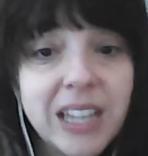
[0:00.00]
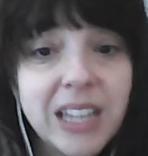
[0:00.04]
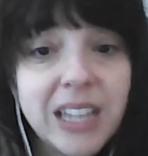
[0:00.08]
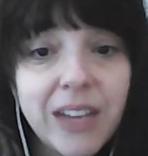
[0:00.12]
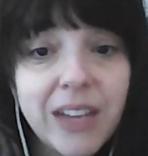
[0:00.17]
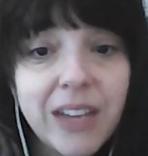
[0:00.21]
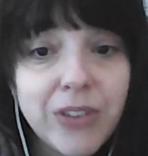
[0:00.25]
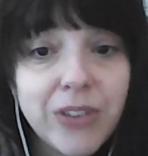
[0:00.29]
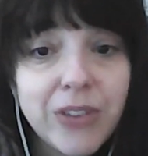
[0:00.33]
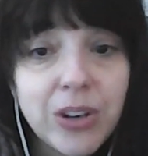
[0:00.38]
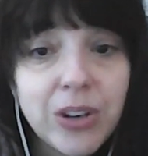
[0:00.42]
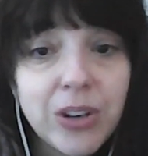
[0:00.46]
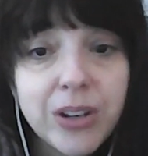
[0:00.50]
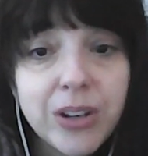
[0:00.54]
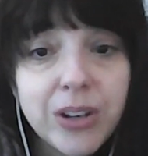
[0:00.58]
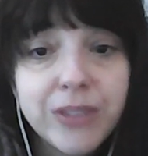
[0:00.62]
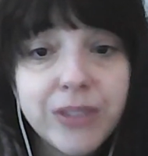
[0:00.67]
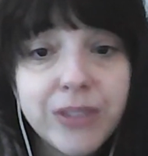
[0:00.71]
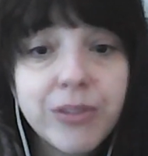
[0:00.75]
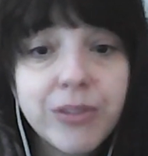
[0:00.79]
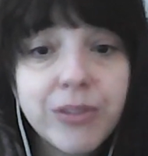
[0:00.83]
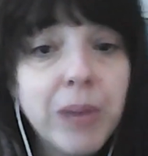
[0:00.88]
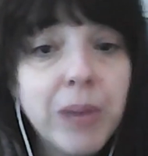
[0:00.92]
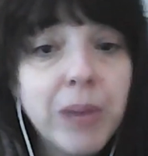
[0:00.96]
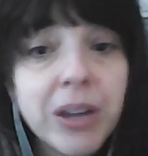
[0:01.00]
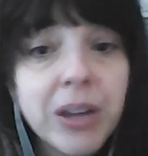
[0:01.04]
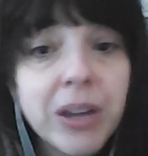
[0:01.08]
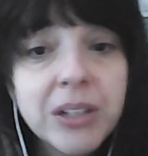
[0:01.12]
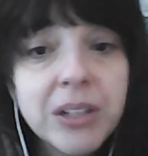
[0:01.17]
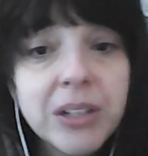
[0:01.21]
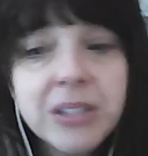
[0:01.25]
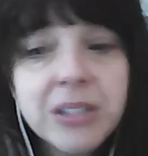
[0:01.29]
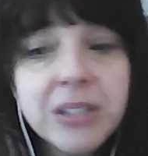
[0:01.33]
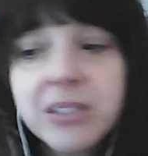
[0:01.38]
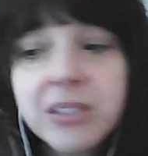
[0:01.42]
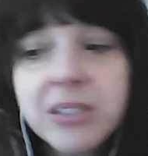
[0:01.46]
that I've heard from
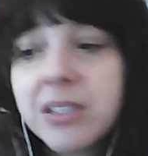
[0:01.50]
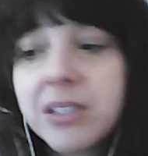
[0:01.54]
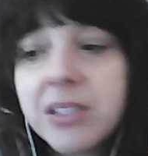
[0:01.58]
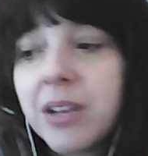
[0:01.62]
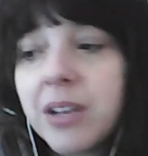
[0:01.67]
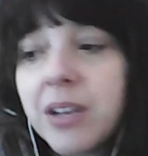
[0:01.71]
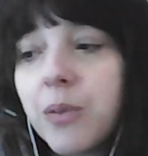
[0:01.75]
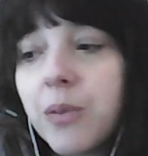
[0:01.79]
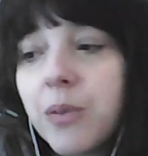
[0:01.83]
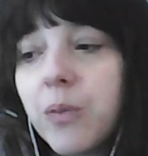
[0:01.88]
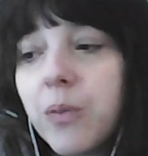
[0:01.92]
others.